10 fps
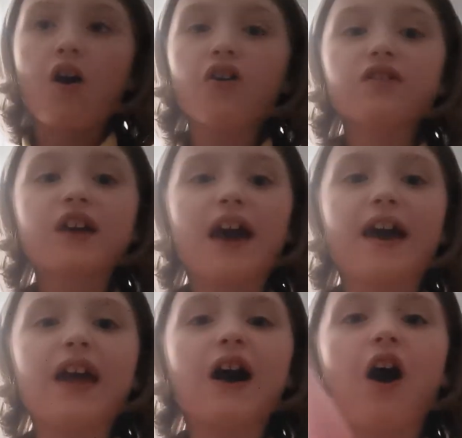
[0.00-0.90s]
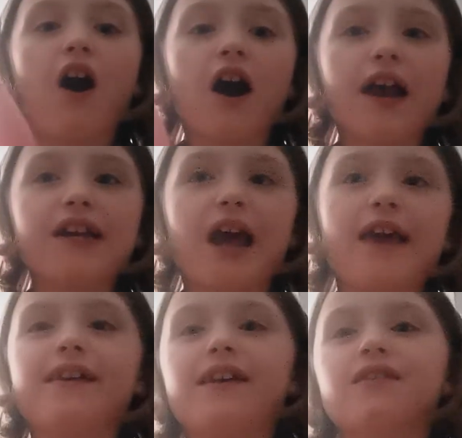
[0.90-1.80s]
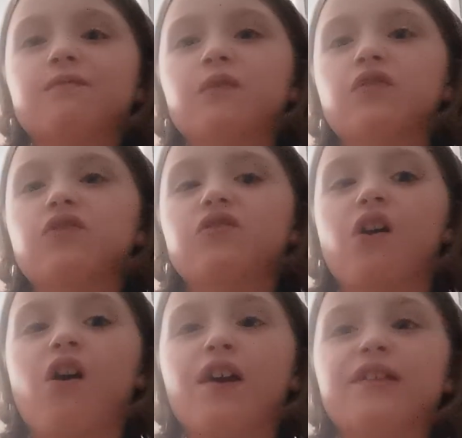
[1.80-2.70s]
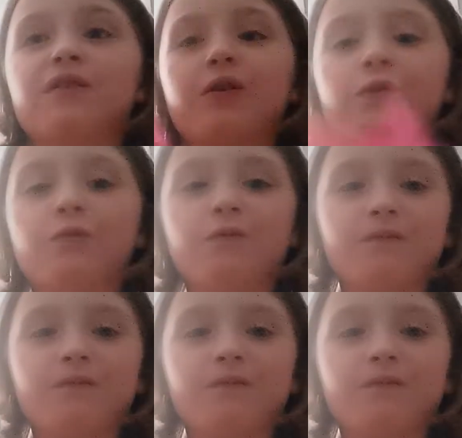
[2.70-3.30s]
Okay, hi naked monster high doll.